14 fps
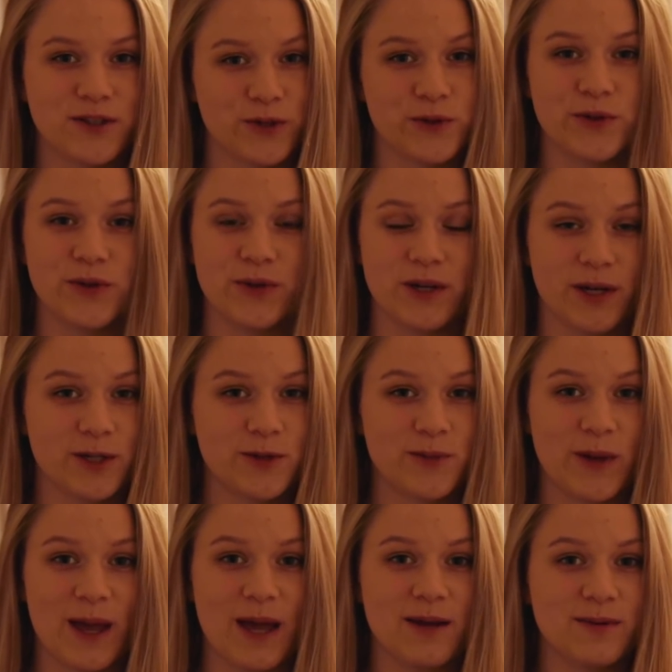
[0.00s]
to not
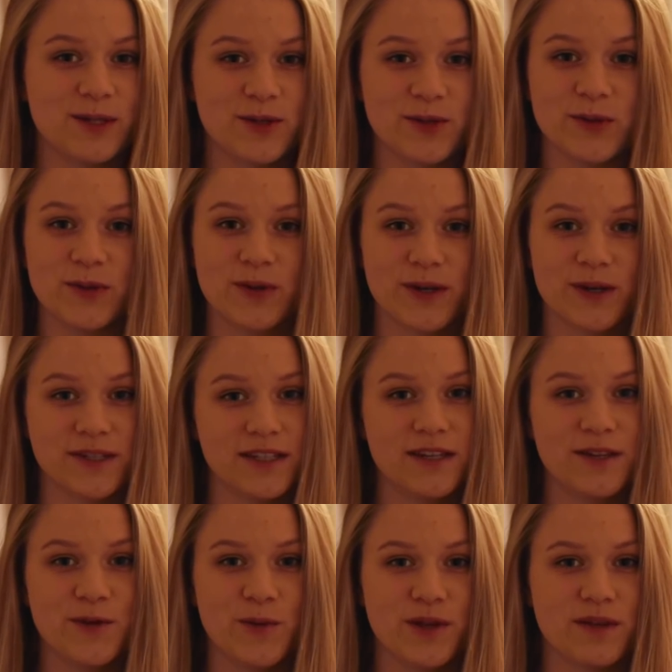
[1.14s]
be able to
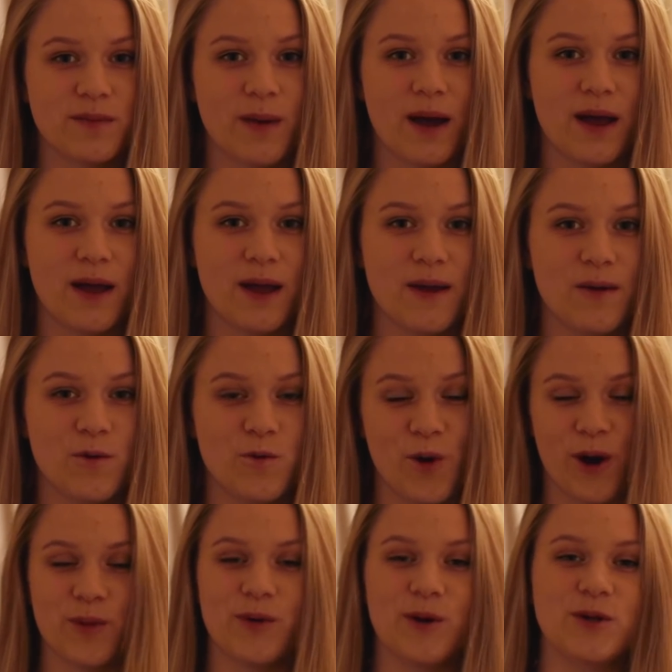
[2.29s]
continue with my
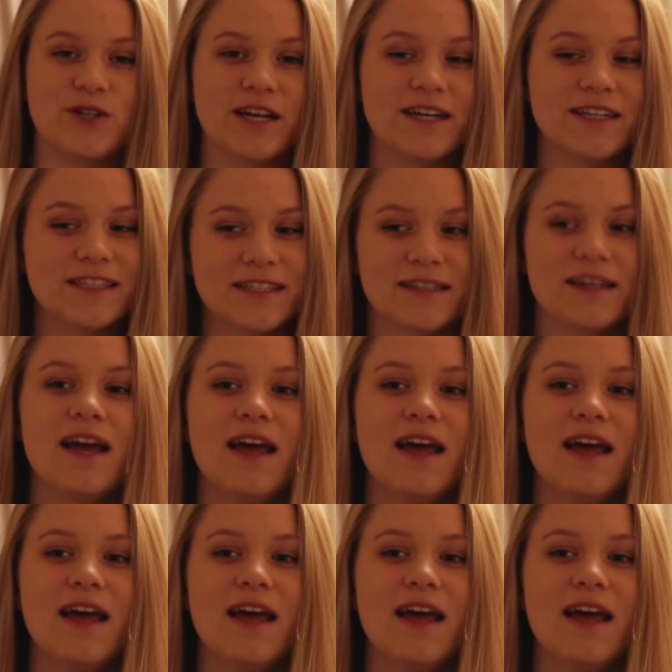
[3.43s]
work projects,